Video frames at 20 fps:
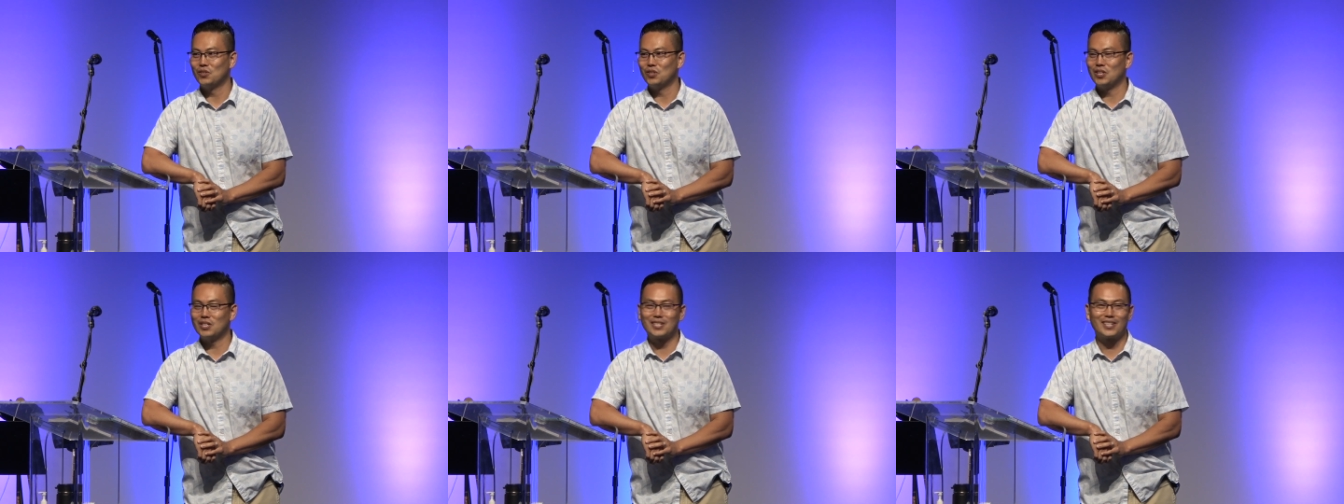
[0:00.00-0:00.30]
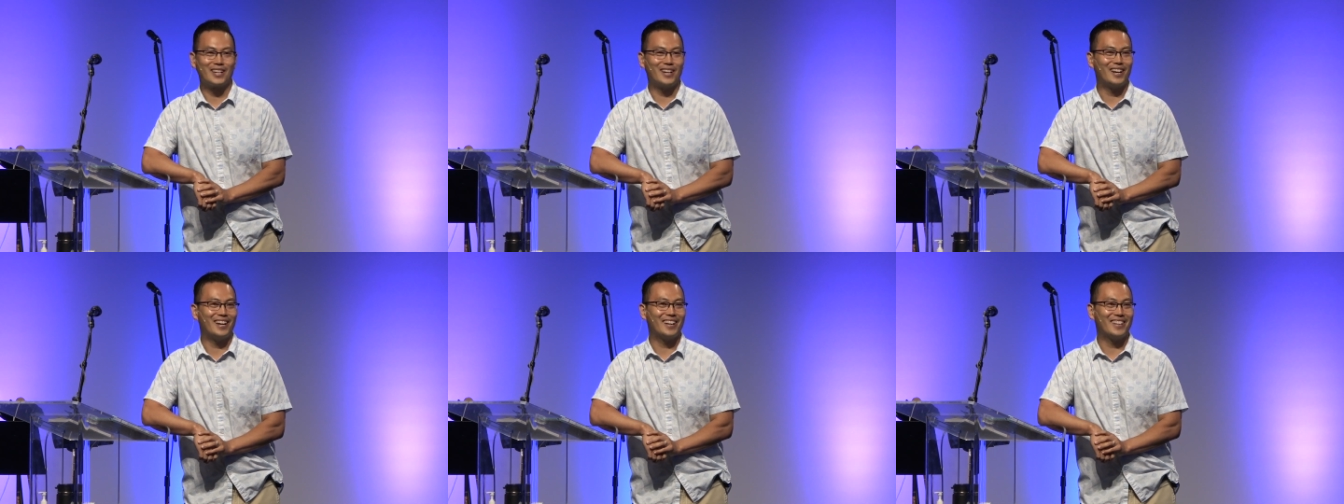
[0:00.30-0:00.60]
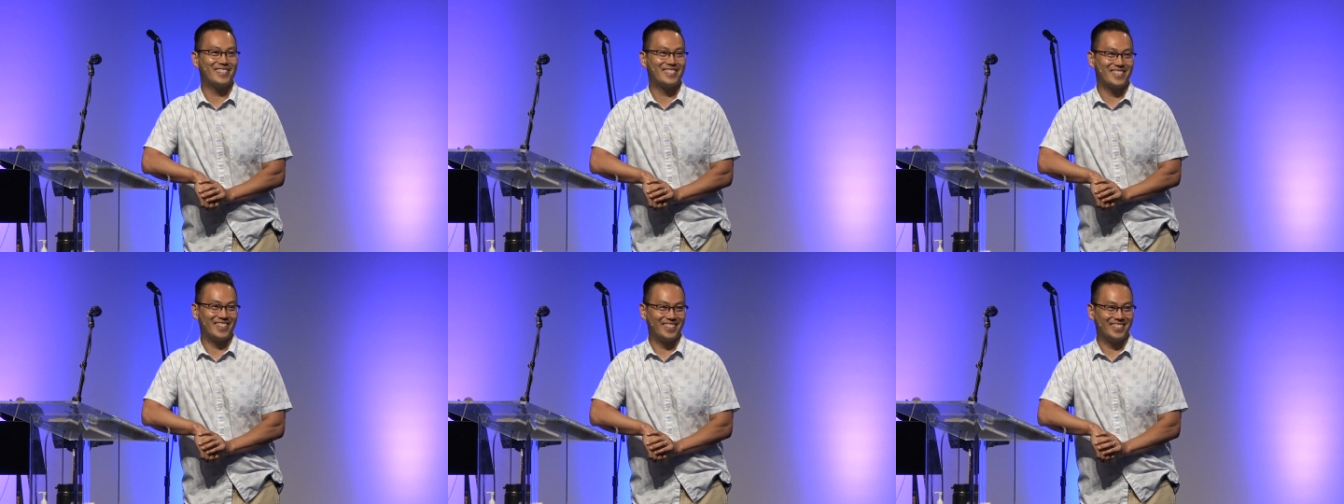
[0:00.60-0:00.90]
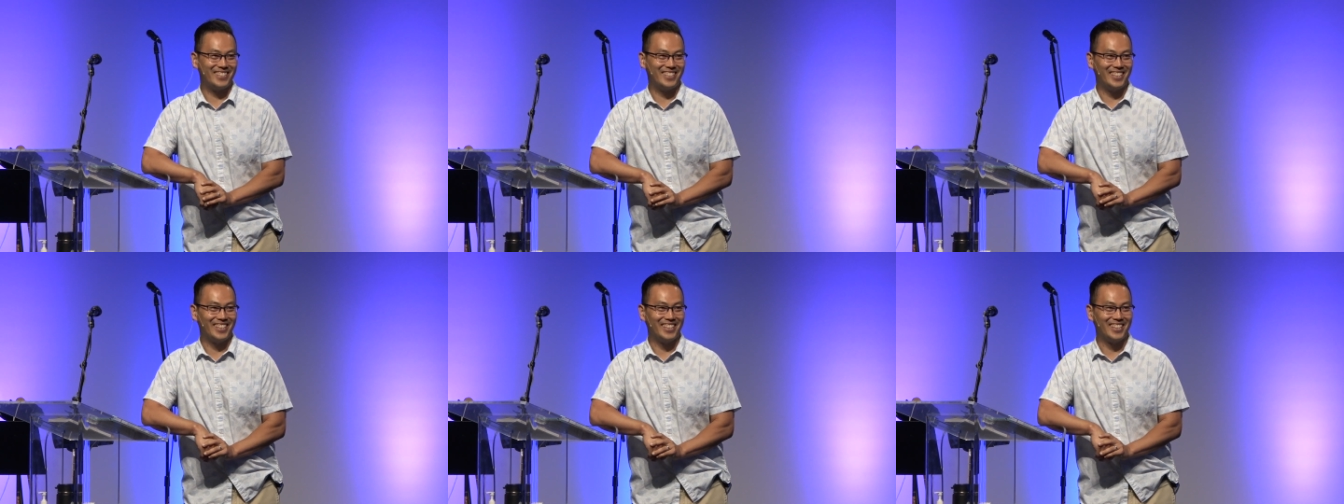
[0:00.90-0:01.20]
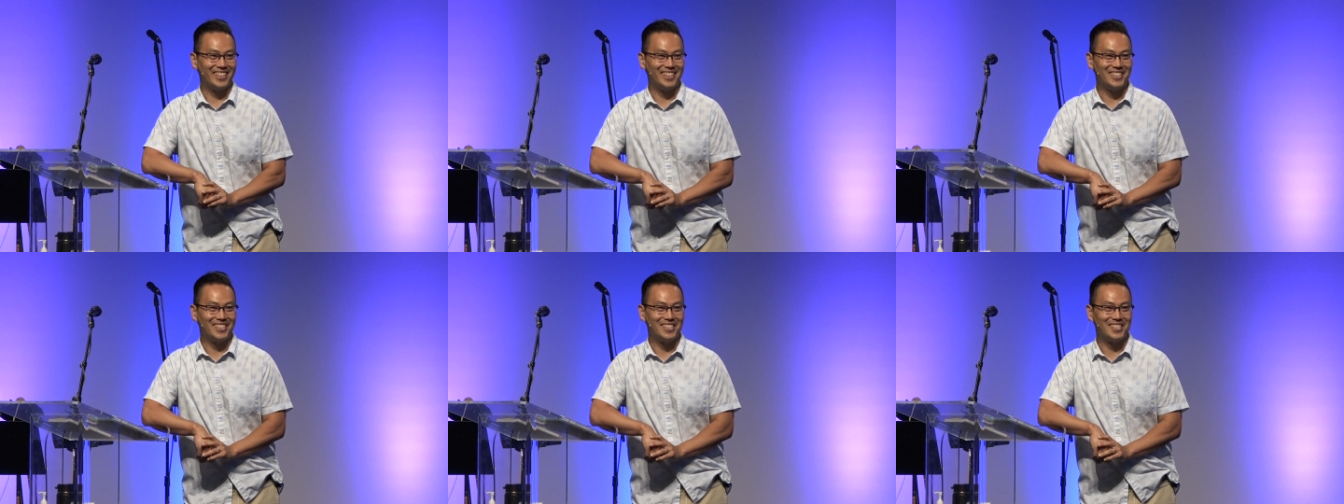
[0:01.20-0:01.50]
is God's
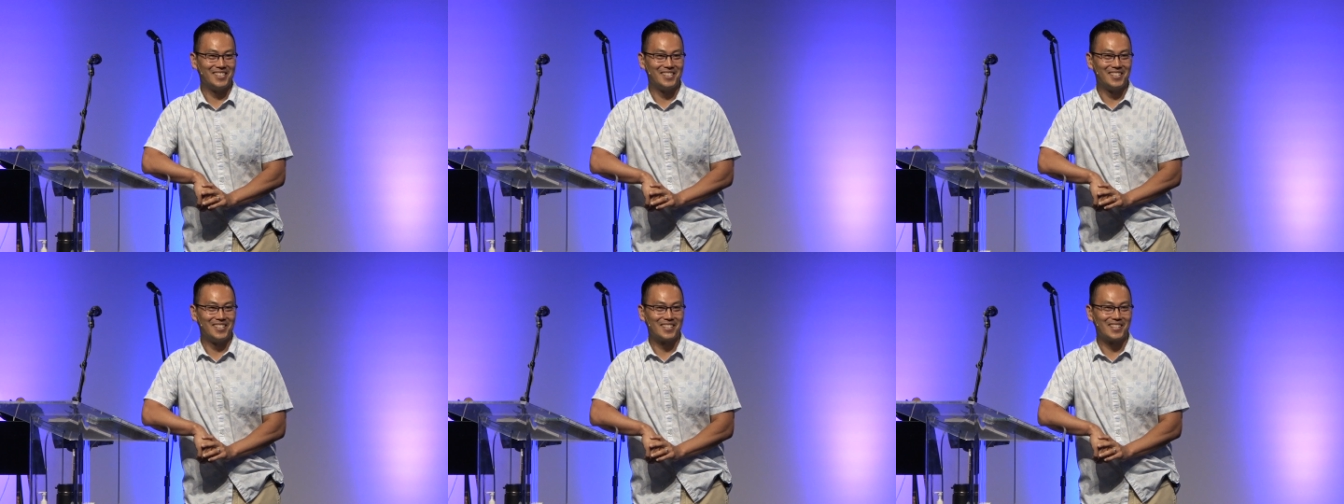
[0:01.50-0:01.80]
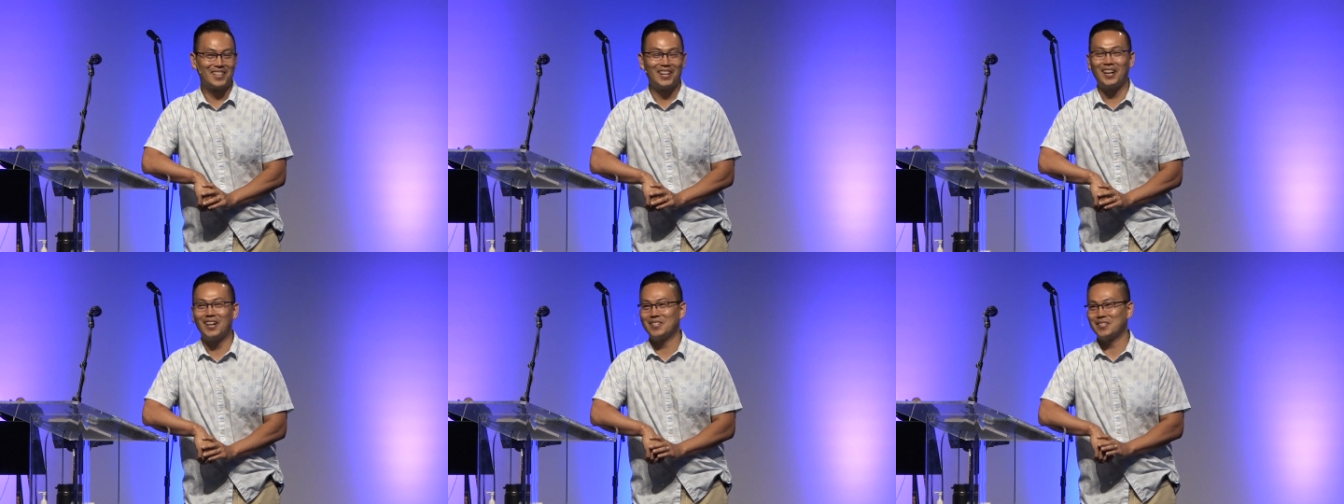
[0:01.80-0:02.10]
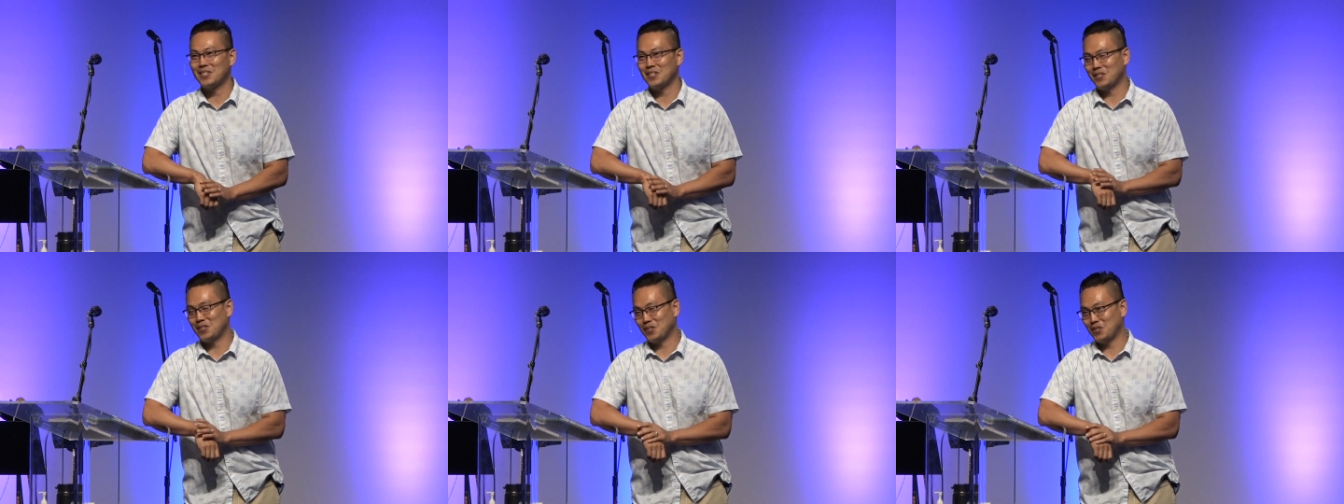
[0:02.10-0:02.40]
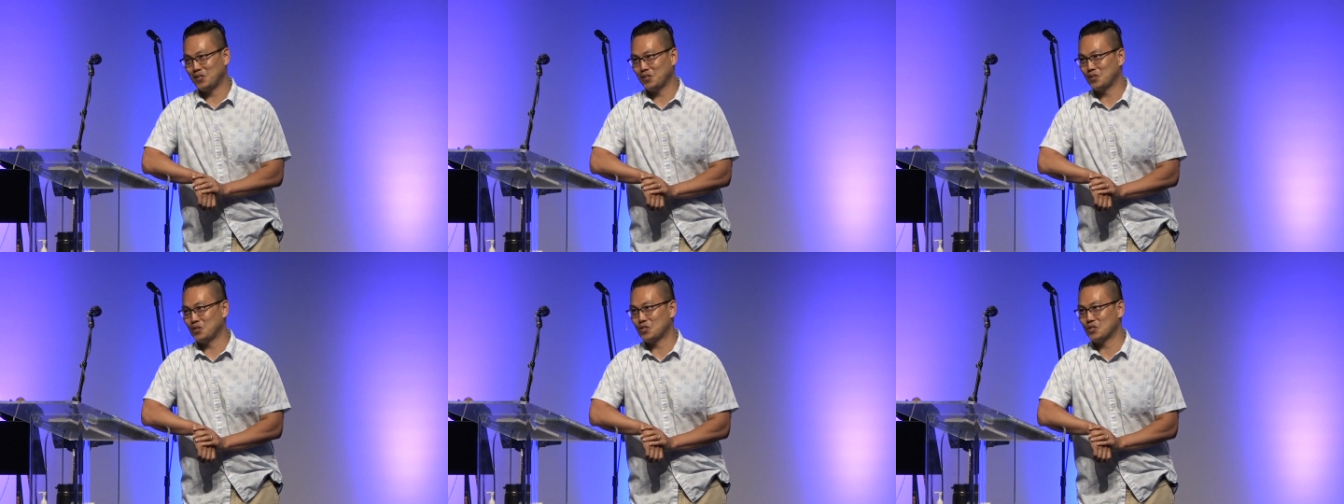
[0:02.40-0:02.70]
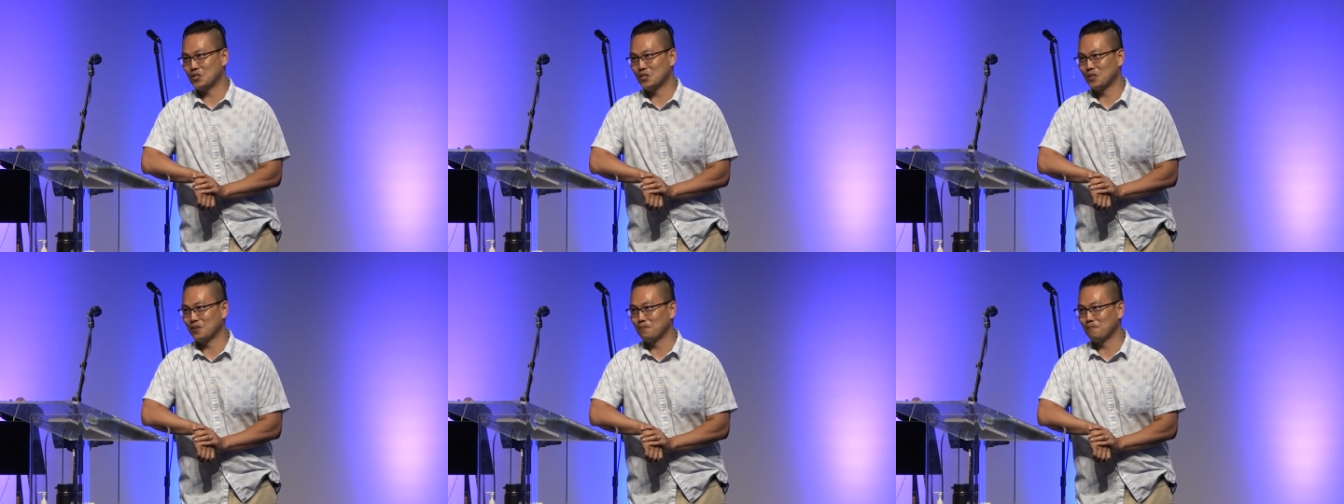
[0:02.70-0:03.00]
idea, God's
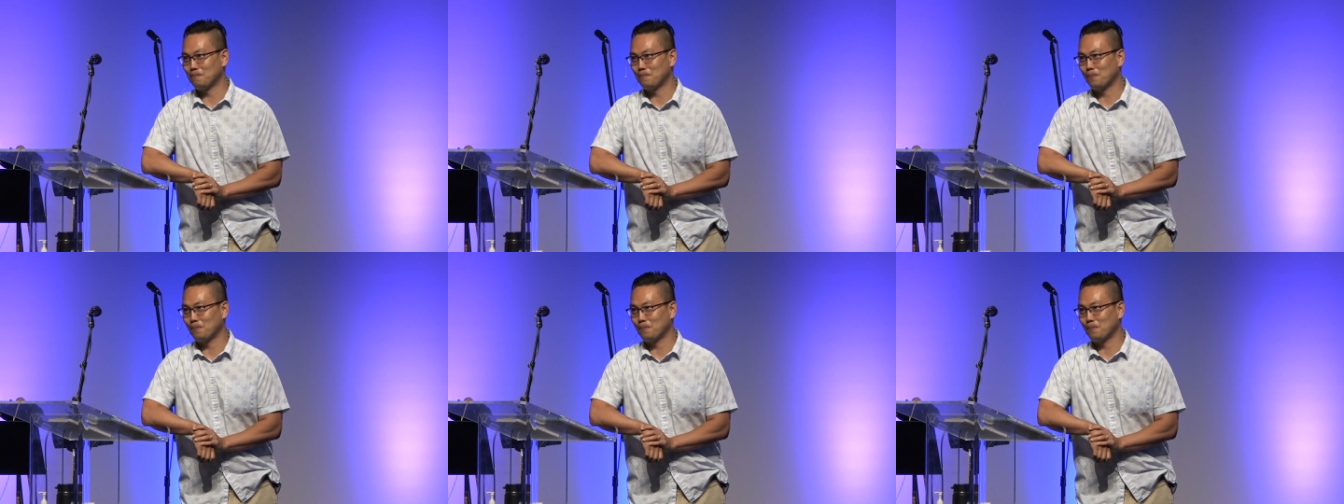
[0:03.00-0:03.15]
institution.